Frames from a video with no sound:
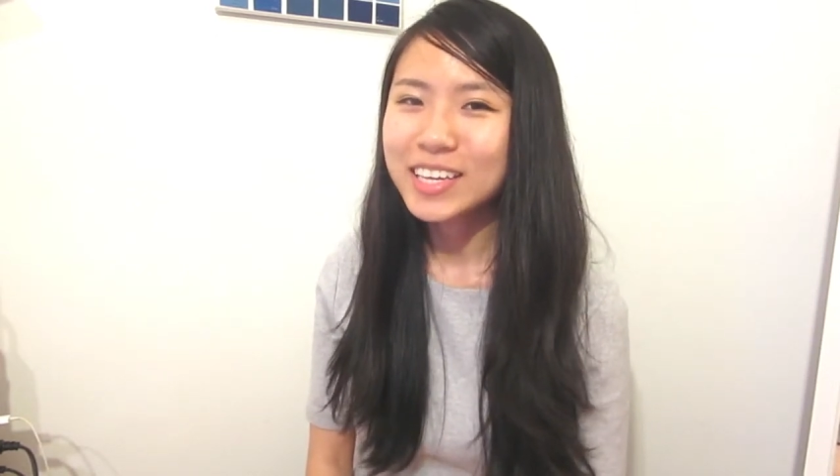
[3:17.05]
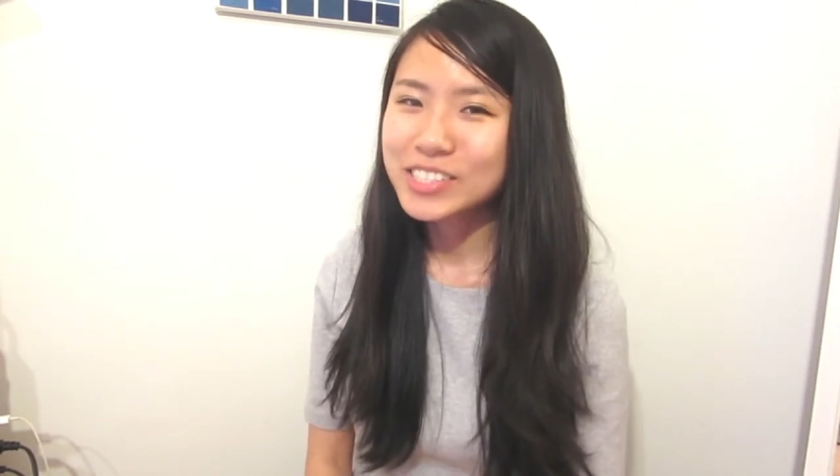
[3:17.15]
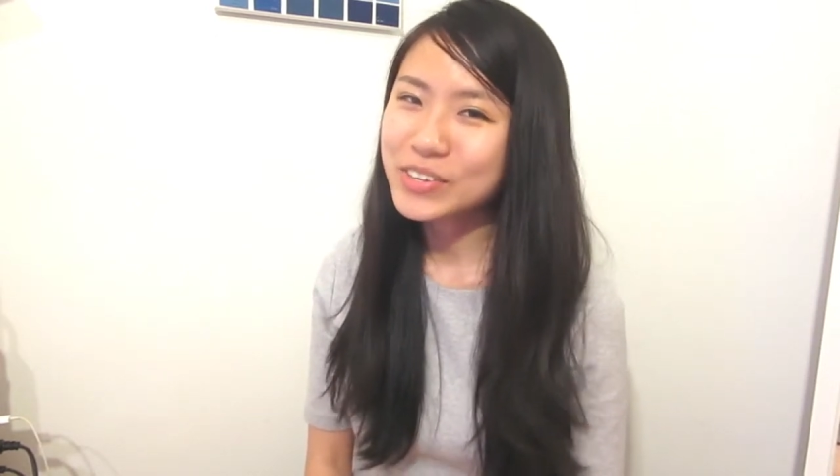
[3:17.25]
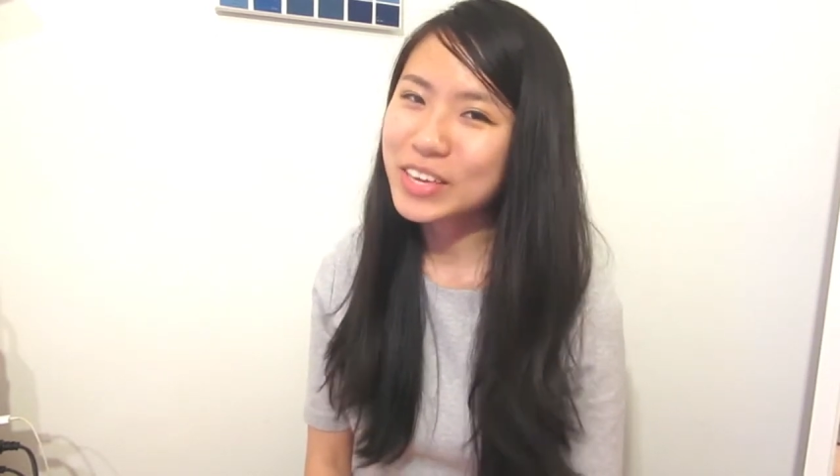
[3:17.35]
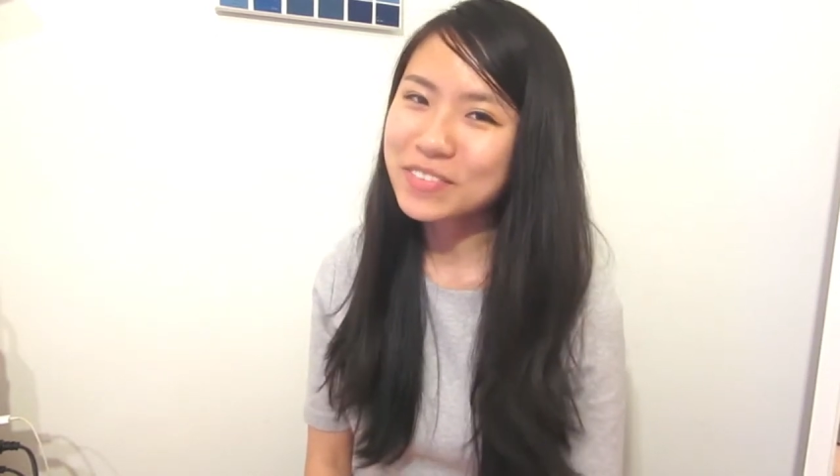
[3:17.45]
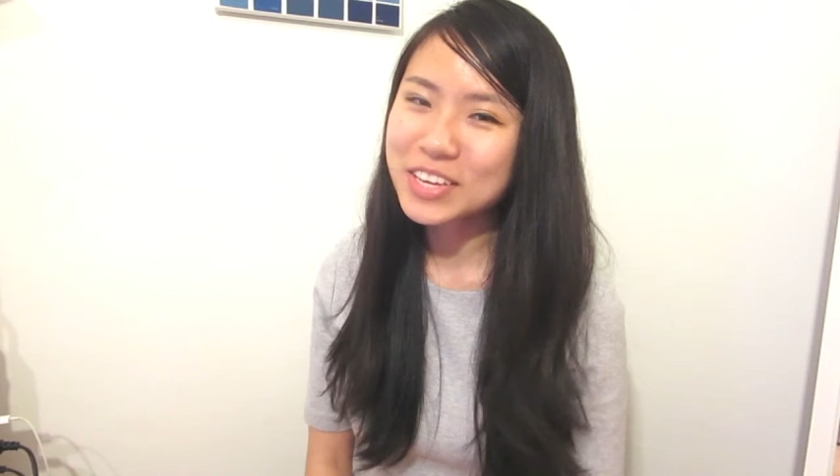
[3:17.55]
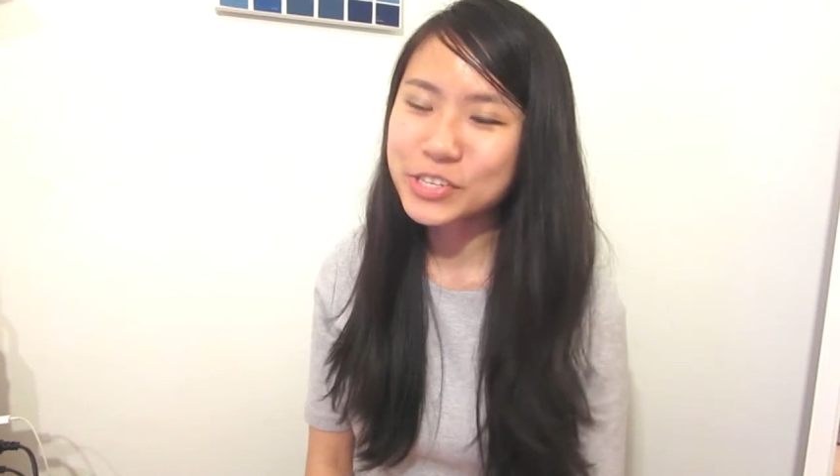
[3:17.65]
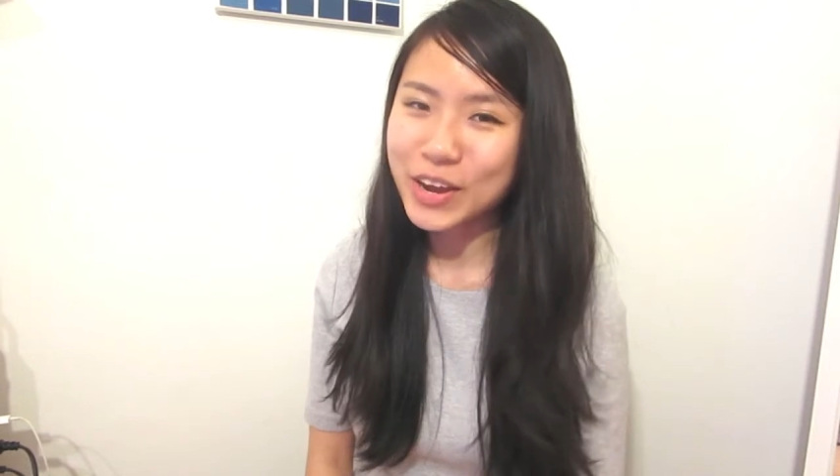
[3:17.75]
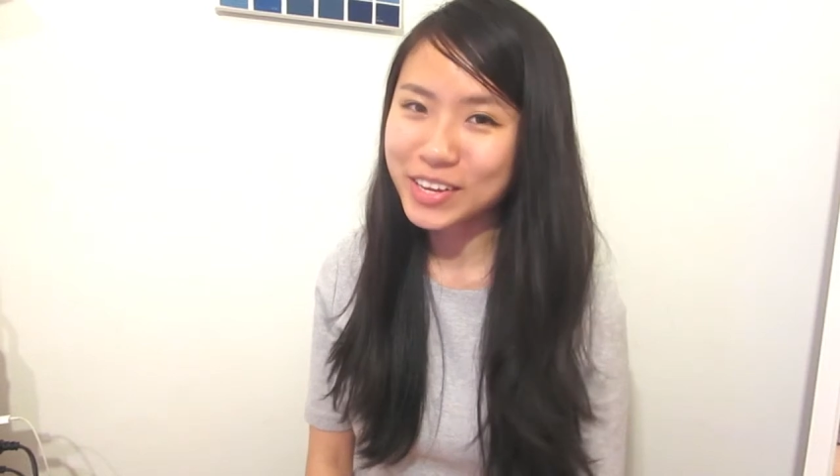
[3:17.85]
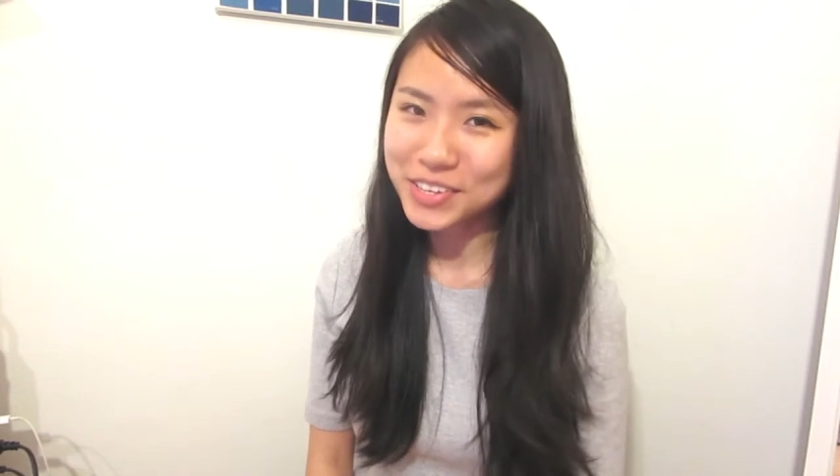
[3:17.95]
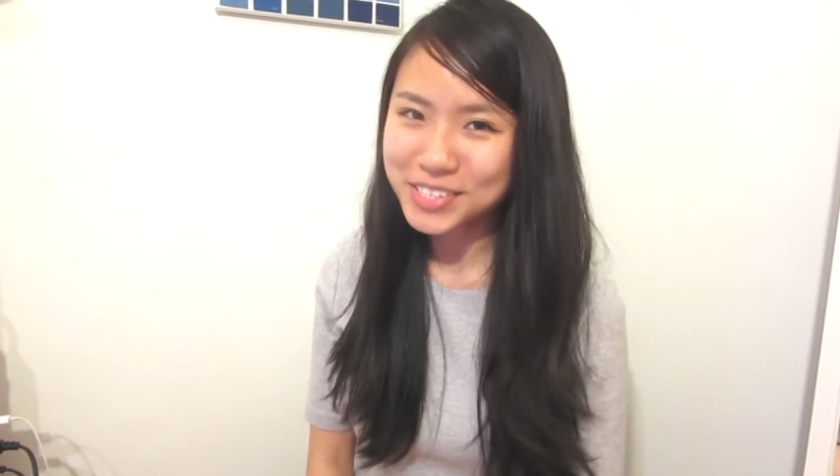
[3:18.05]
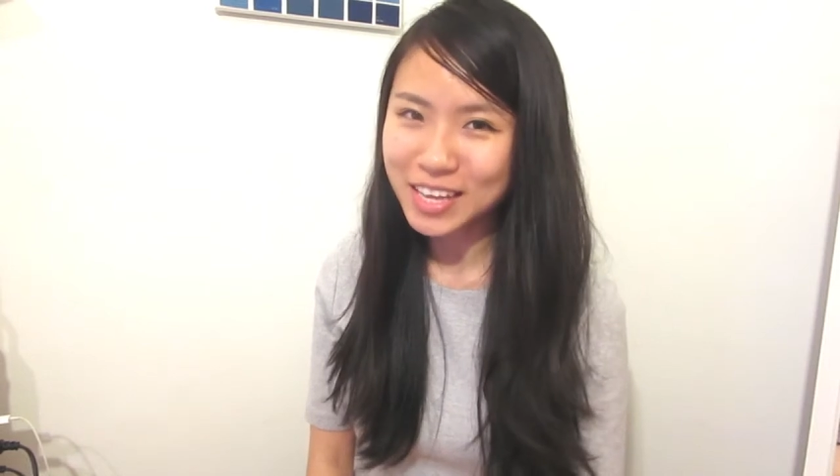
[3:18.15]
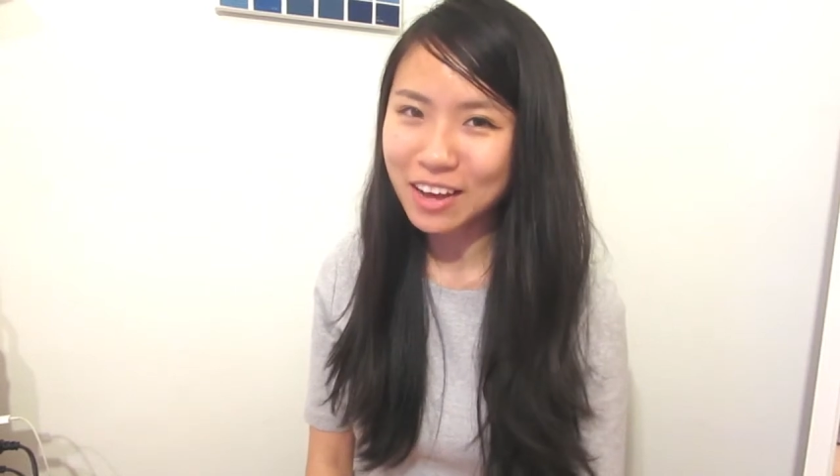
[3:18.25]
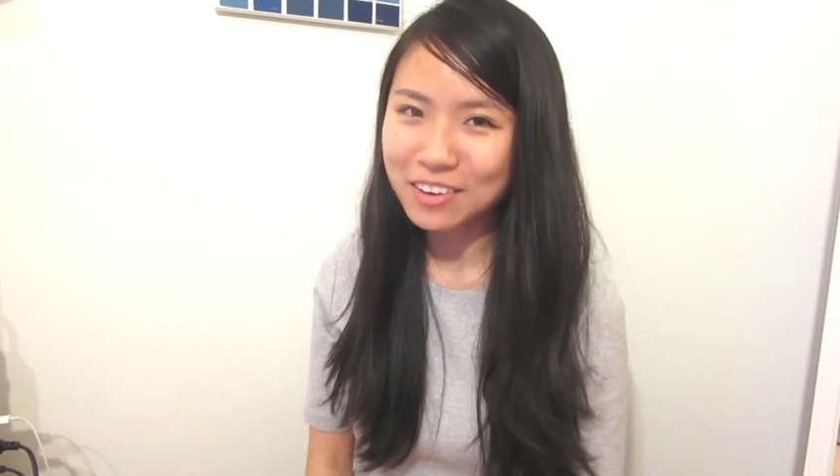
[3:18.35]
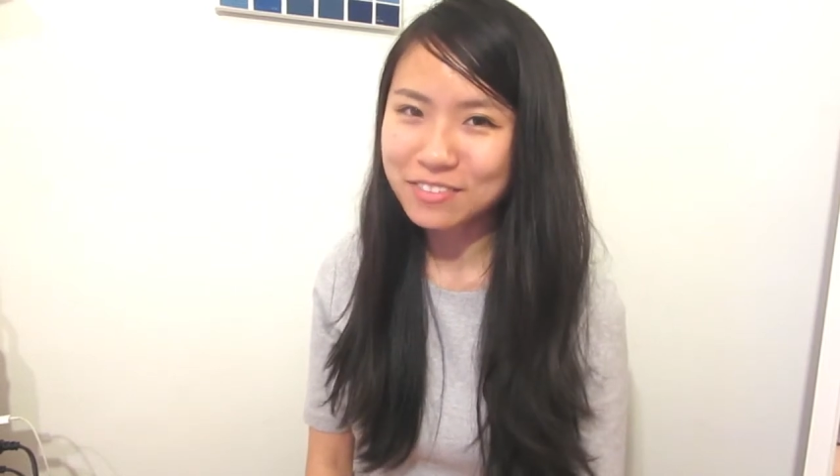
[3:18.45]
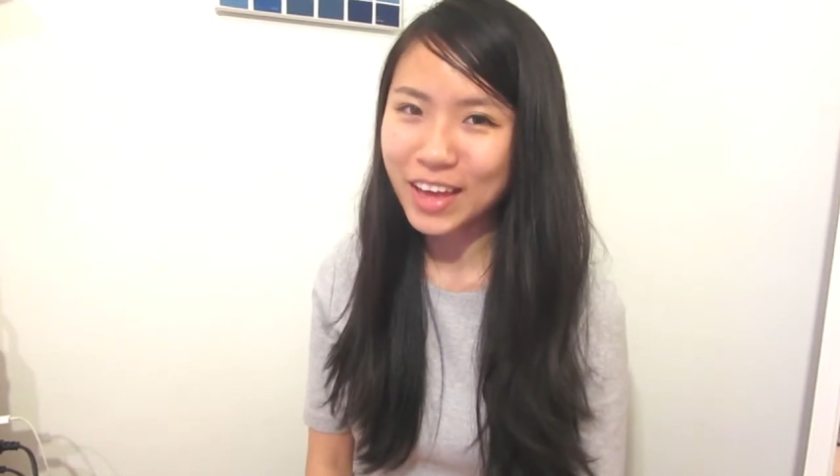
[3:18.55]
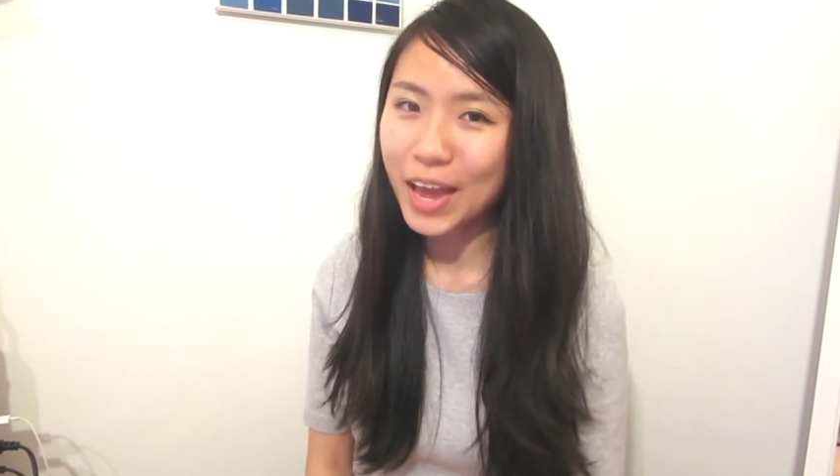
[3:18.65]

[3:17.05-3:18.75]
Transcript: So give it a try yourself